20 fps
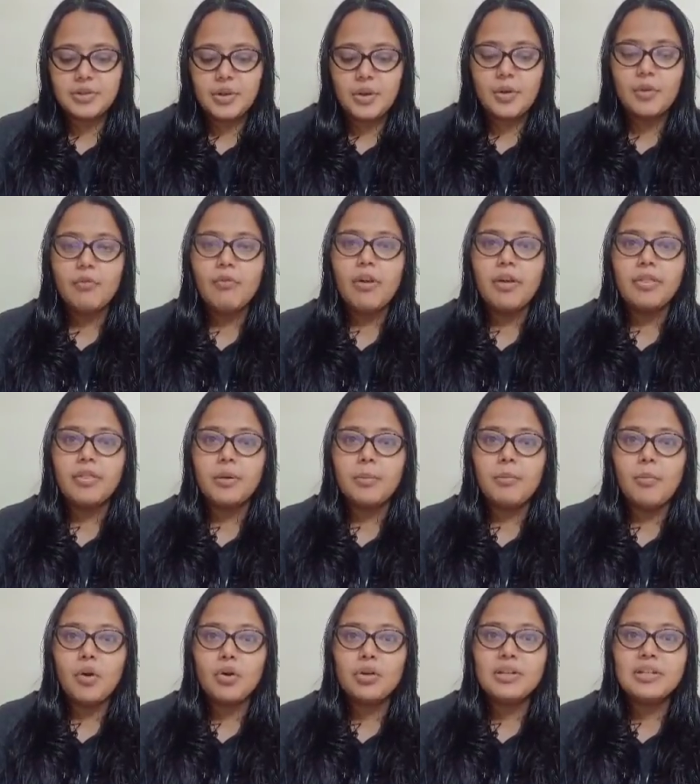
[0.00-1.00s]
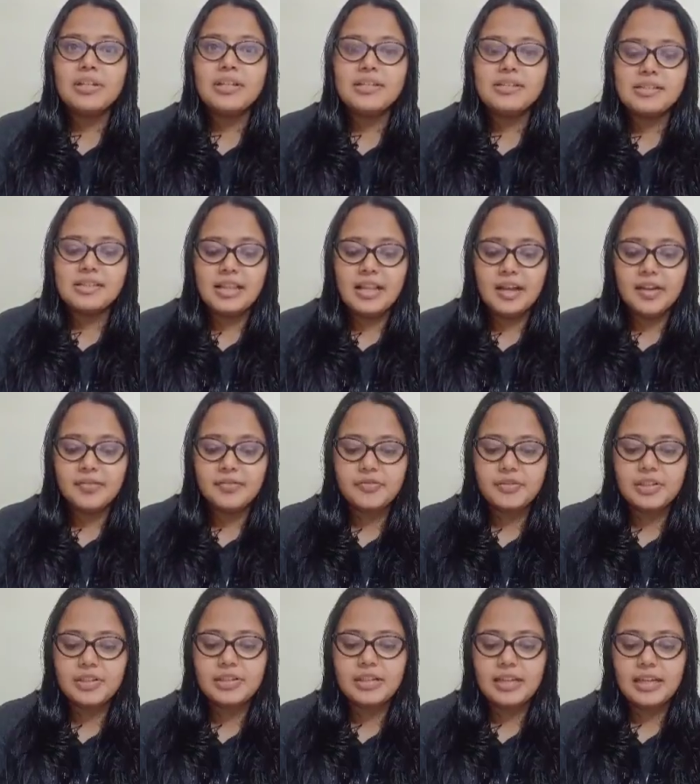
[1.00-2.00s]
when the body is left
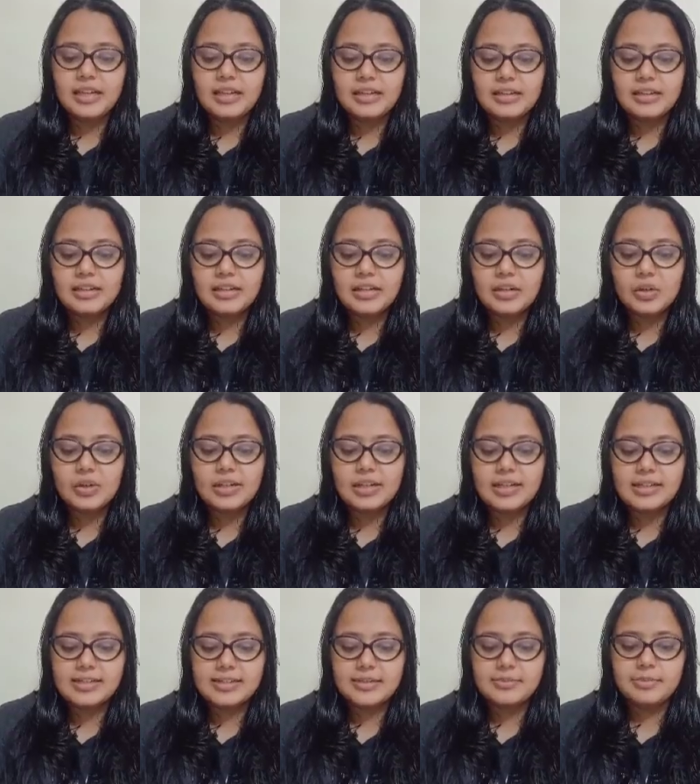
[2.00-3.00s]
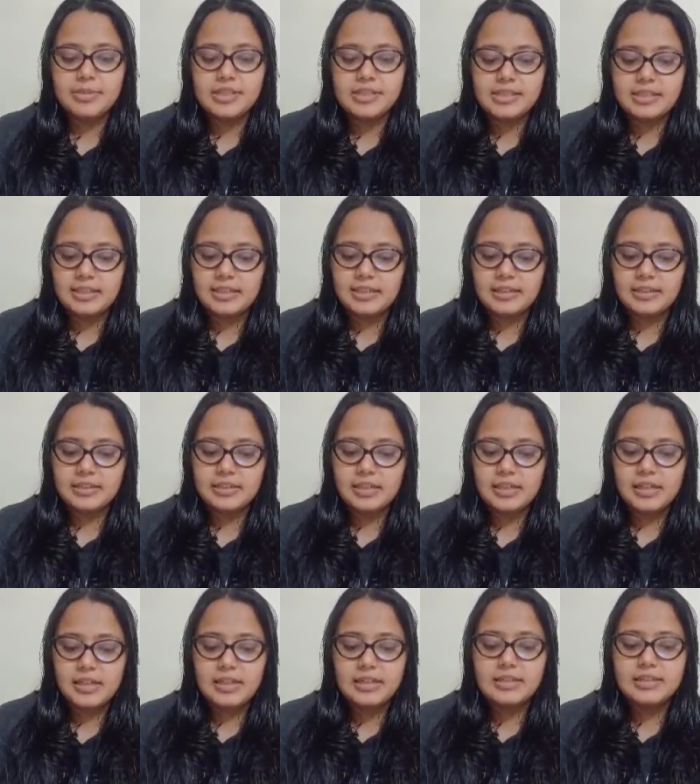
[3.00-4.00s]
in unrecognizable state.
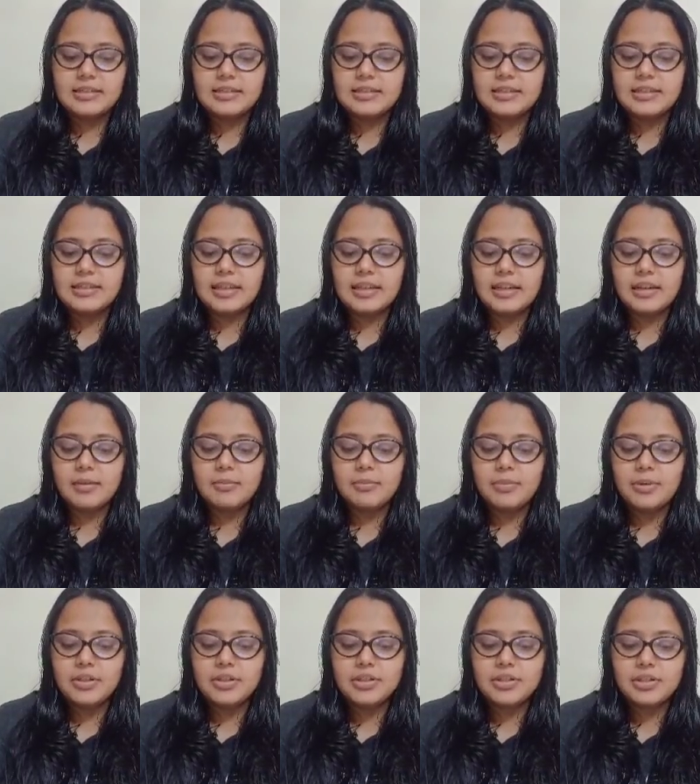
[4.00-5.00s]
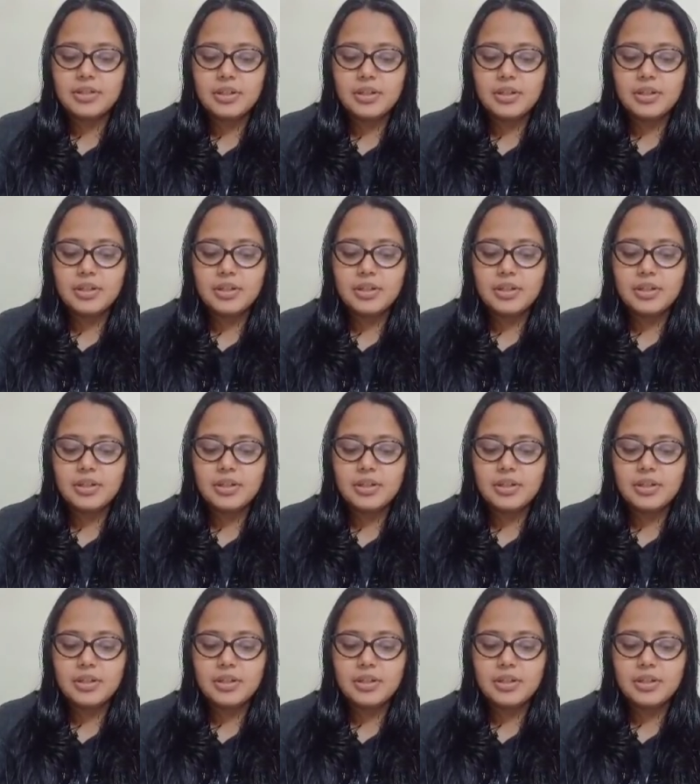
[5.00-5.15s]
This is accomplished